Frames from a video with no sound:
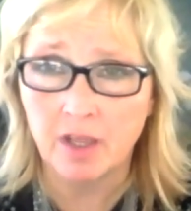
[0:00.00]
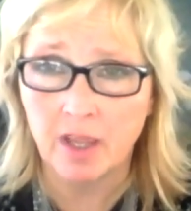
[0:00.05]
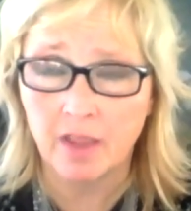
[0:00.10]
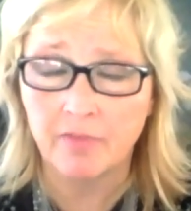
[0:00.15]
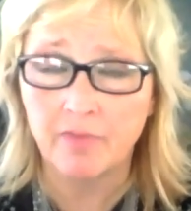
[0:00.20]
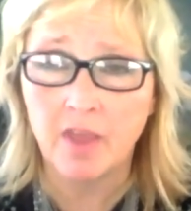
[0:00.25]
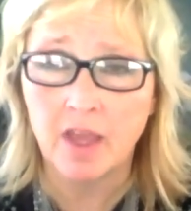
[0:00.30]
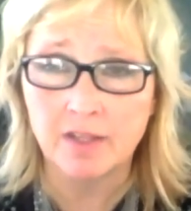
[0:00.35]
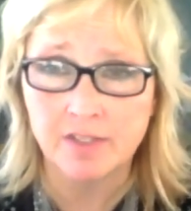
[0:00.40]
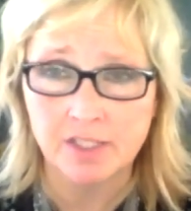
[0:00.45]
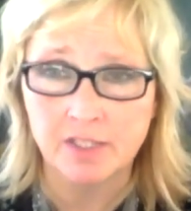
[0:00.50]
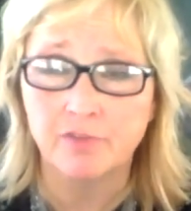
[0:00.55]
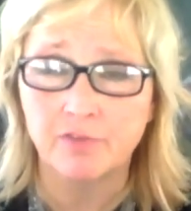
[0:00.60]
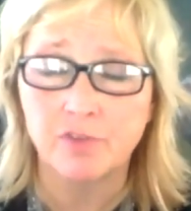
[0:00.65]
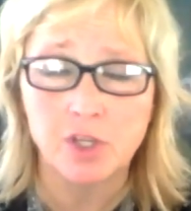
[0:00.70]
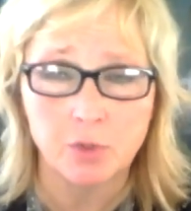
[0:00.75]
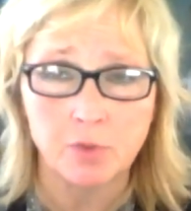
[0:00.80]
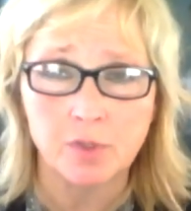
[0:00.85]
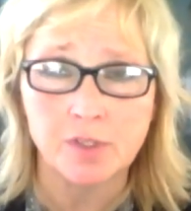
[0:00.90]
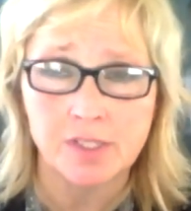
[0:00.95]
and that's the
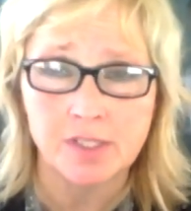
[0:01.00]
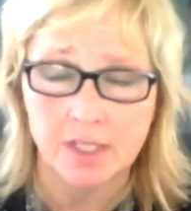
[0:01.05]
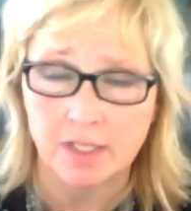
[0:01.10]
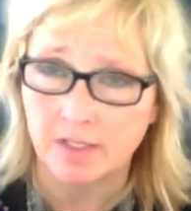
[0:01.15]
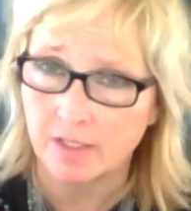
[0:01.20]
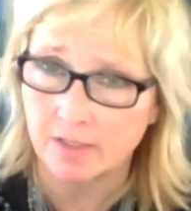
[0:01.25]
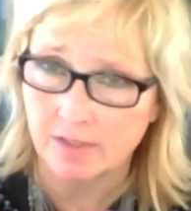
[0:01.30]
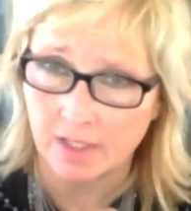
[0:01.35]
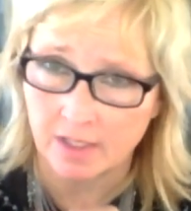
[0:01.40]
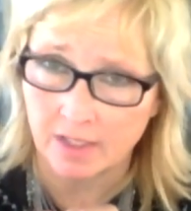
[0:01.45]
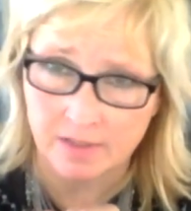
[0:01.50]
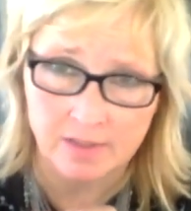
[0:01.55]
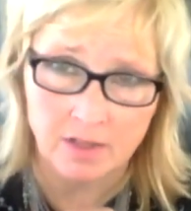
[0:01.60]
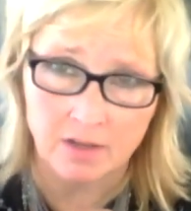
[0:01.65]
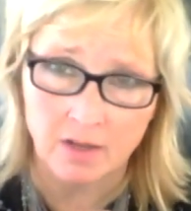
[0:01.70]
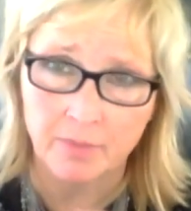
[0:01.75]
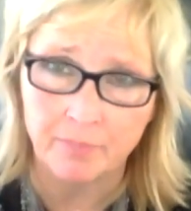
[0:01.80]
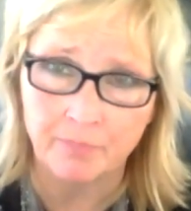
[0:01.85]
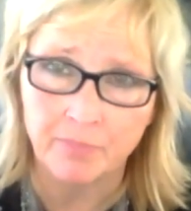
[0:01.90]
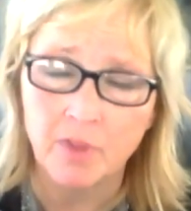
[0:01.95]
frequency that it's
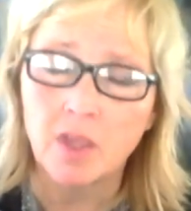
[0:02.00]
on.